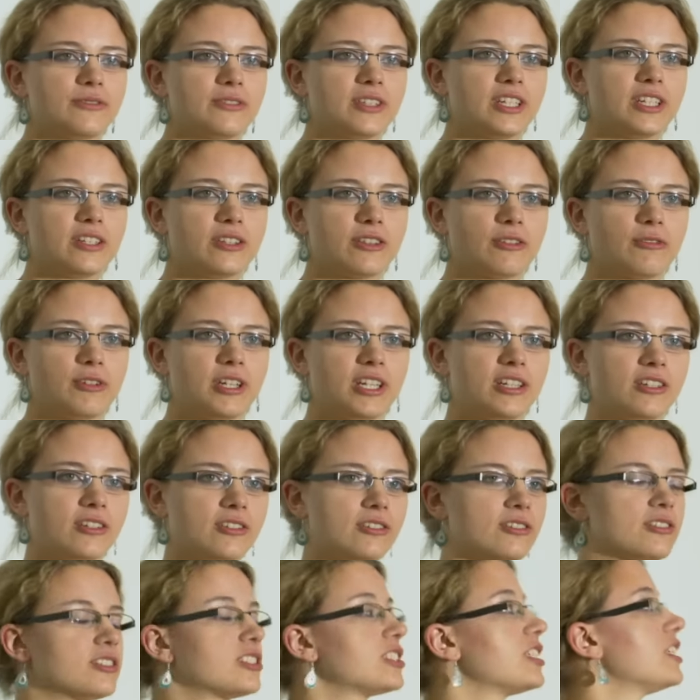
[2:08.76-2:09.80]
of D3,
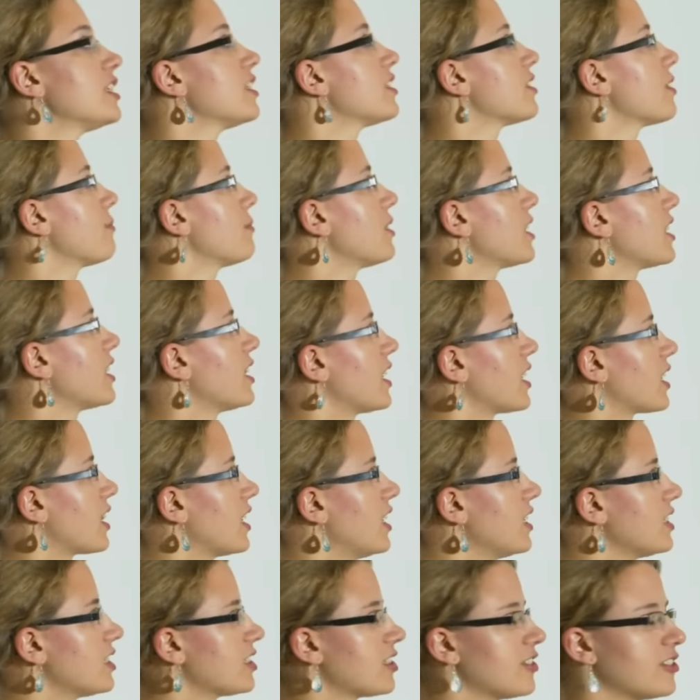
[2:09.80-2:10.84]
you see something like
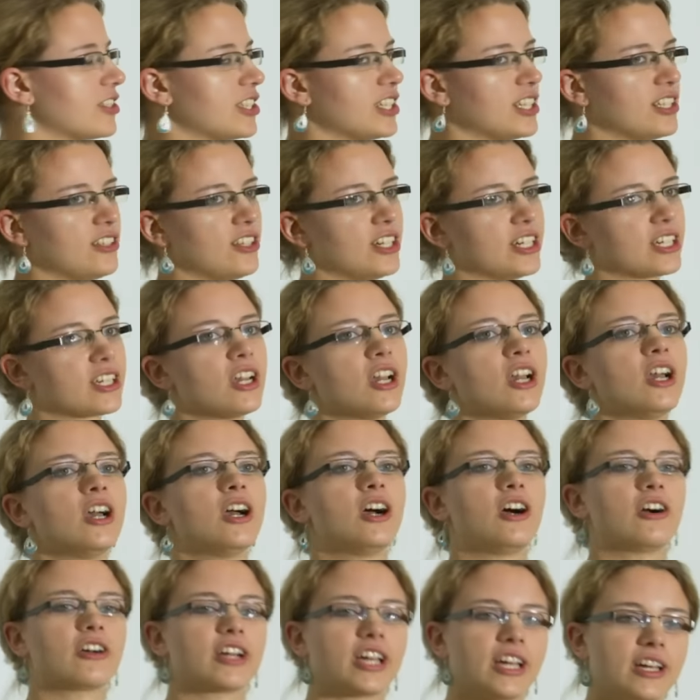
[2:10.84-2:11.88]
this, and you're like,
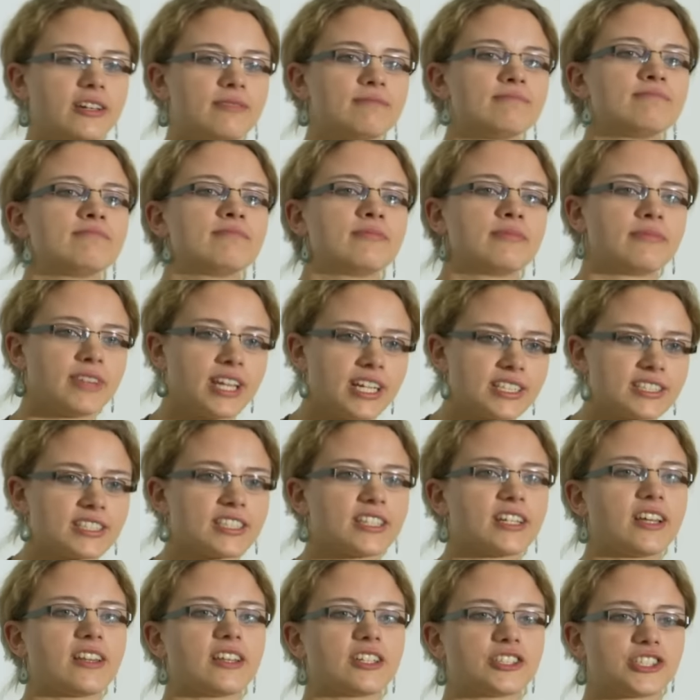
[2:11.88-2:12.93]
okay, that's
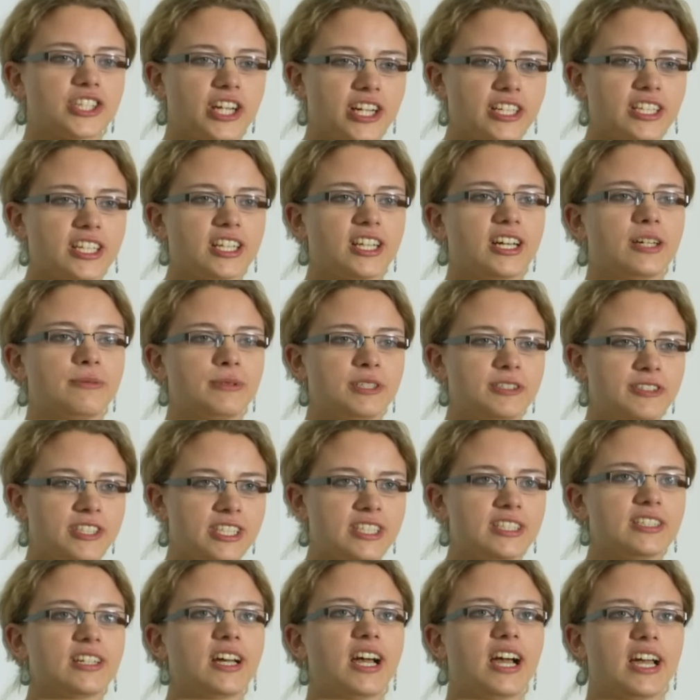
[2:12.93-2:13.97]
another charting
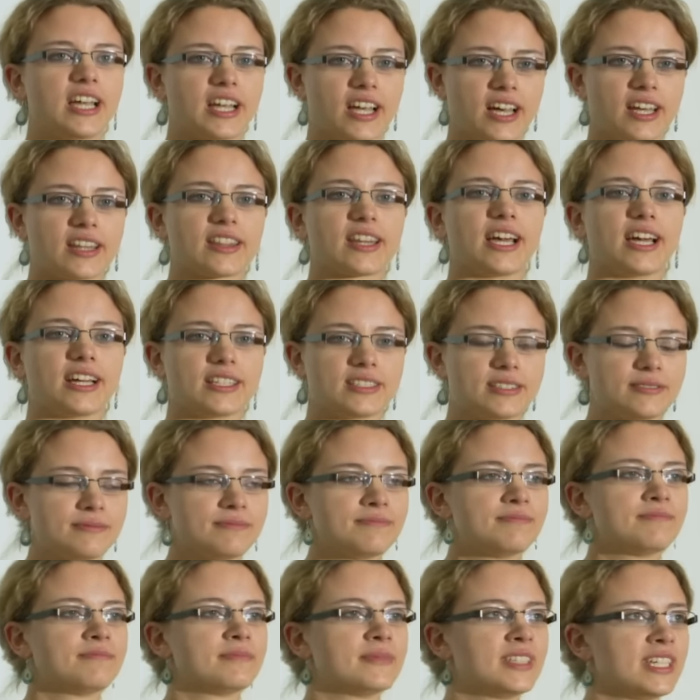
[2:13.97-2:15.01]
library, I got that.
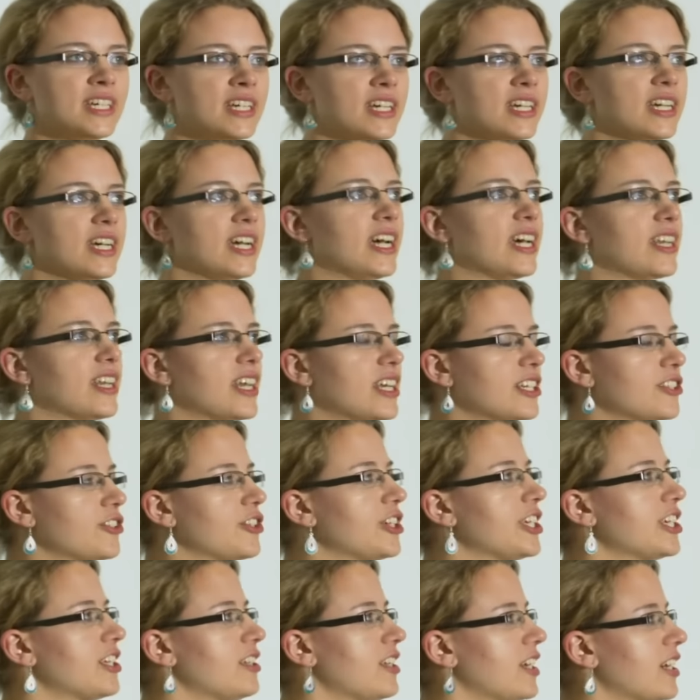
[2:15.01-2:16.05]
And then you
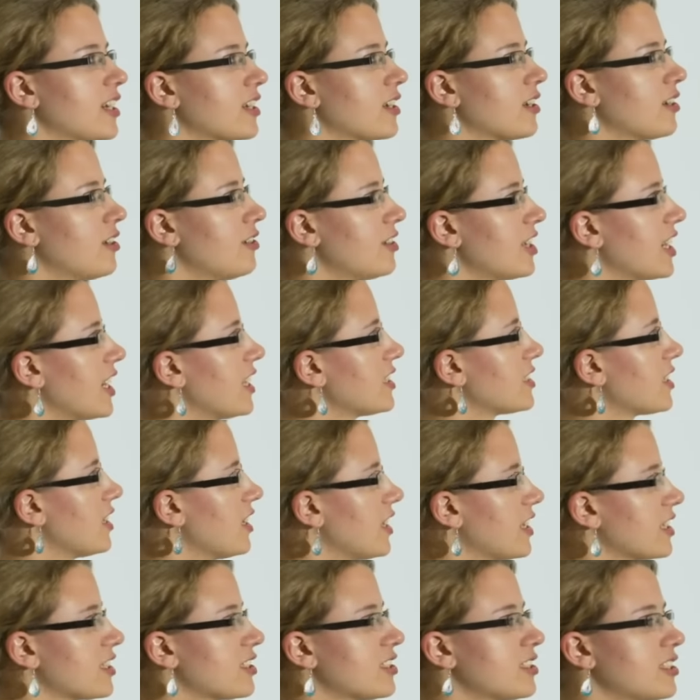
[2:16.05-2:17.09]
hear like, oh, it has a
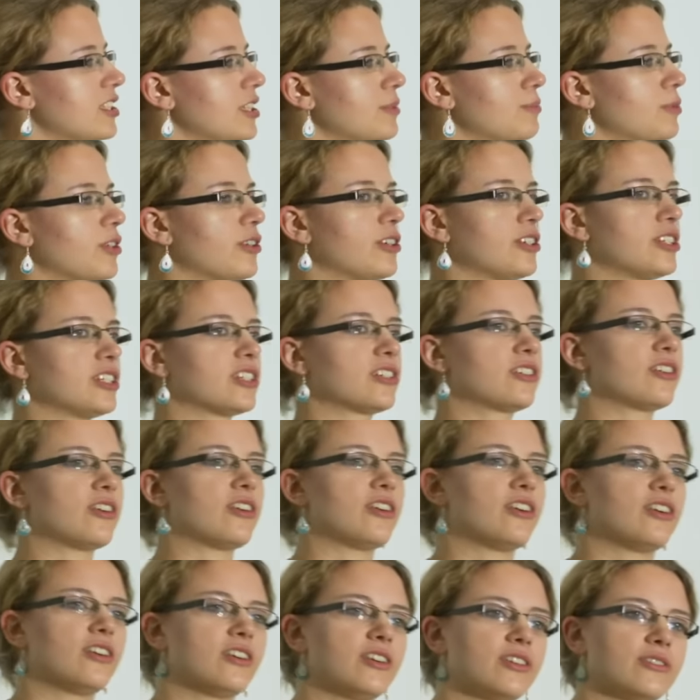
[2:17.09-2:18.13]
like steep learning
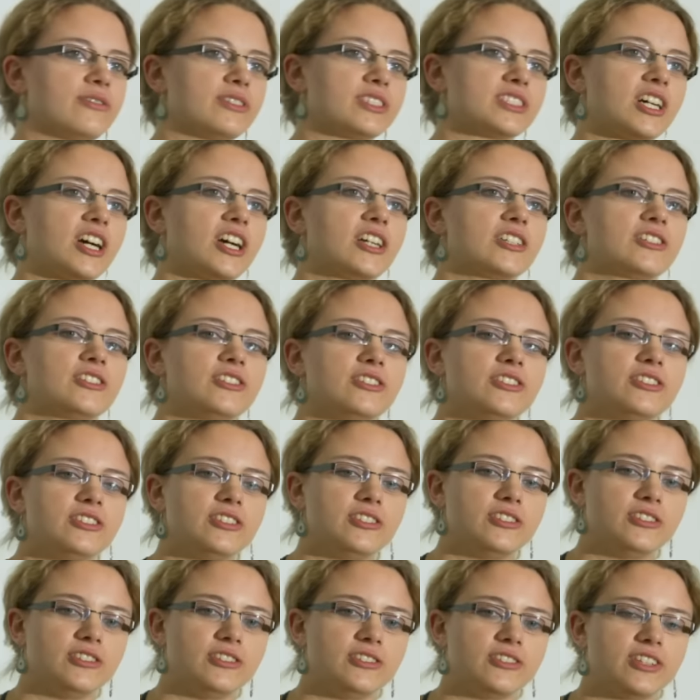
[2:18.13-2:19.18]
curve, it's hard to
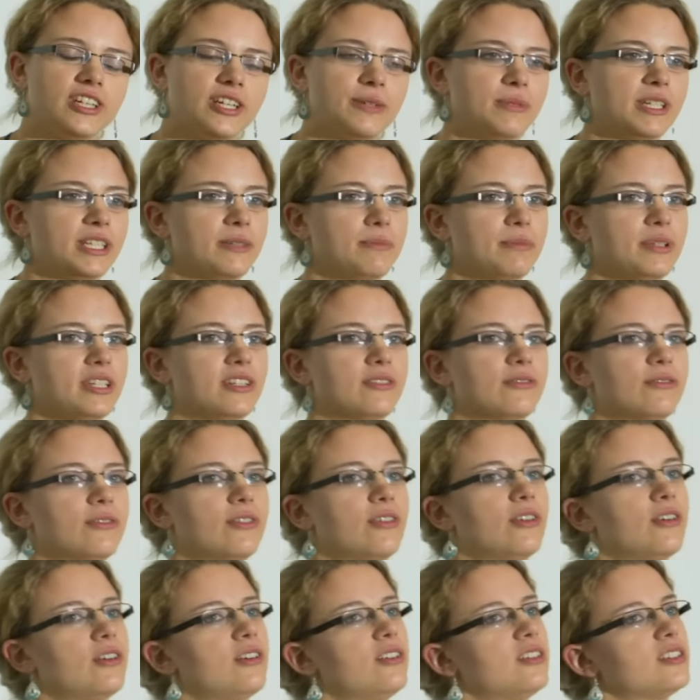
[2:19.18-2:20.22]
do, there are many
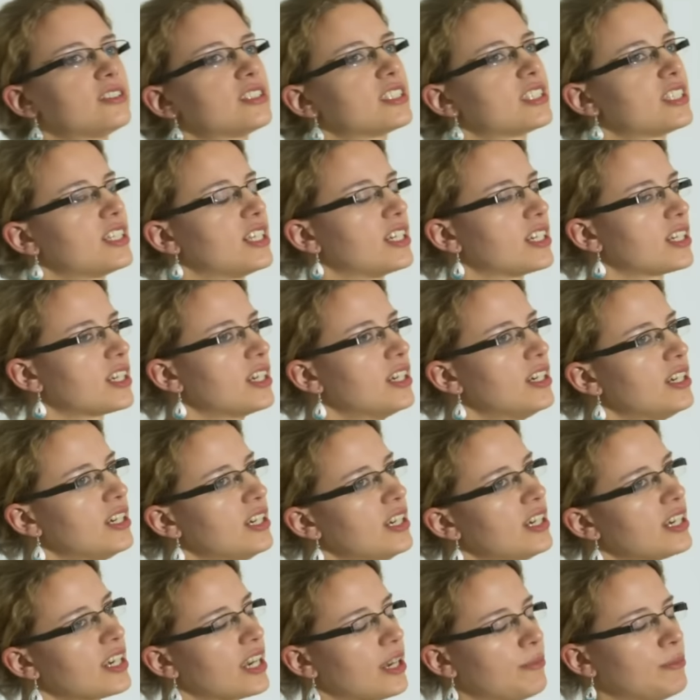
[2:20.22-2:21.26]
pitfalls, it's like,
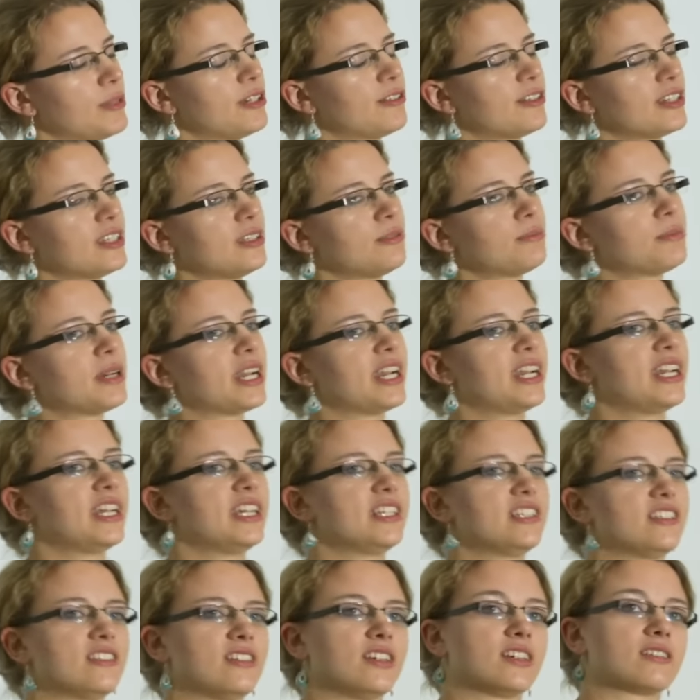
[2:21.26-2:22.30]
can be a real
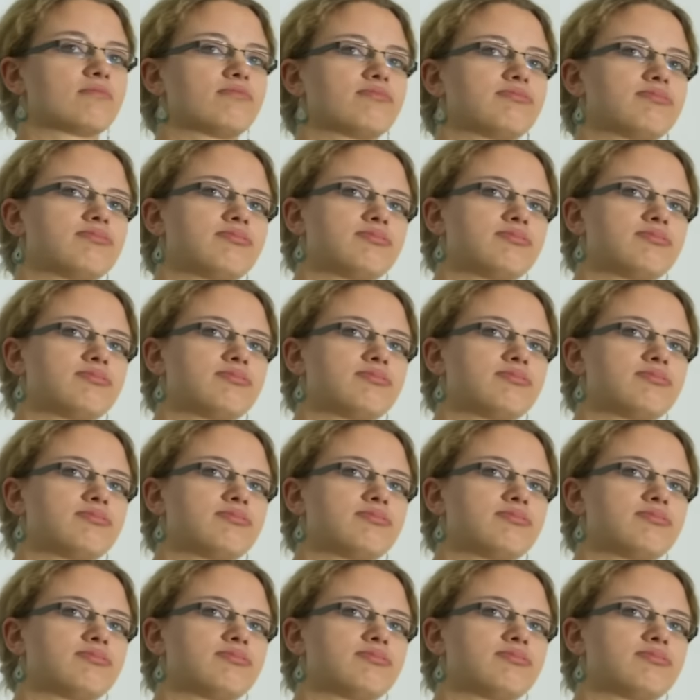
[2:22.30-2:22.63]
pain. You're like,